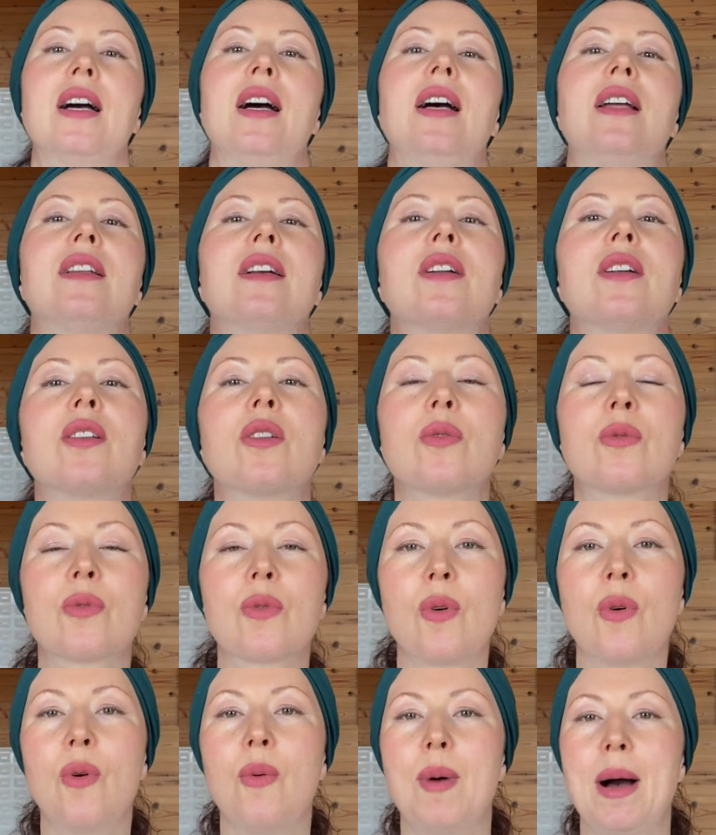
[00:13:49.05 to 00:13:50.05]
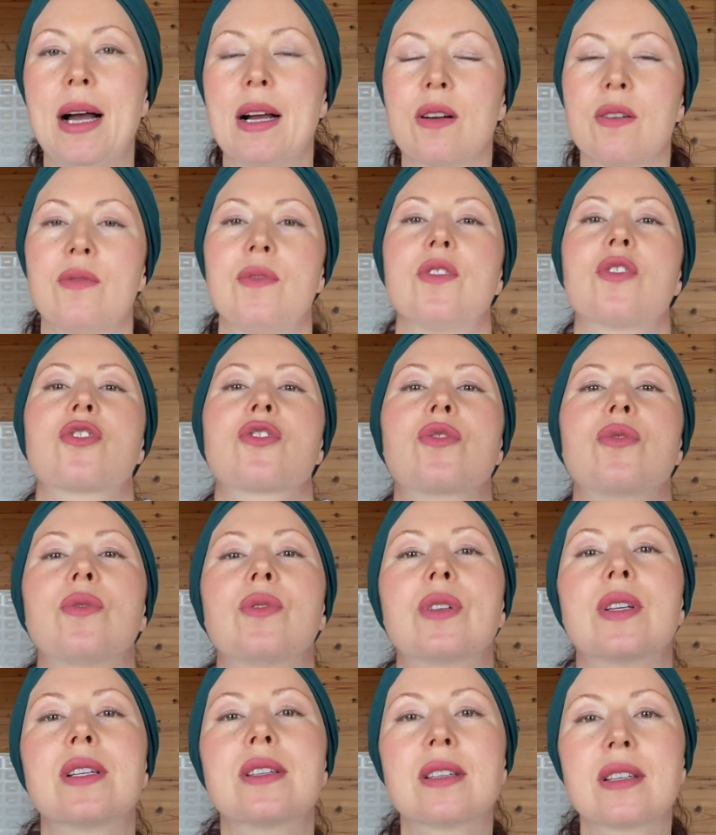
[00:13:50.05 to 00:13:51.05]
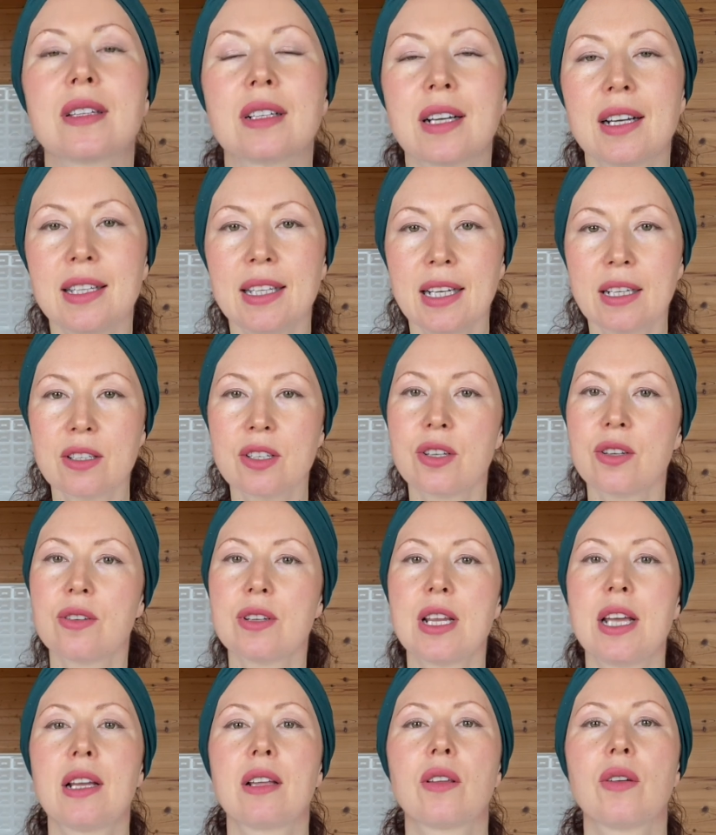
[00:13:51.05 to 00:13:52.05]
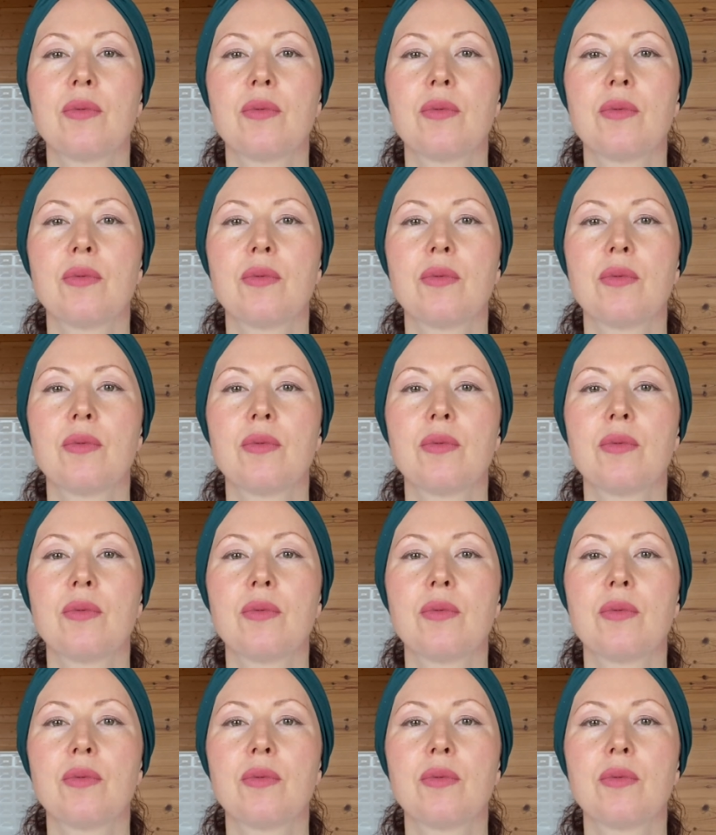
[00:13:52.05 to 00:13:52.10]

and a little roll back of the shoulders. And connect to your neck.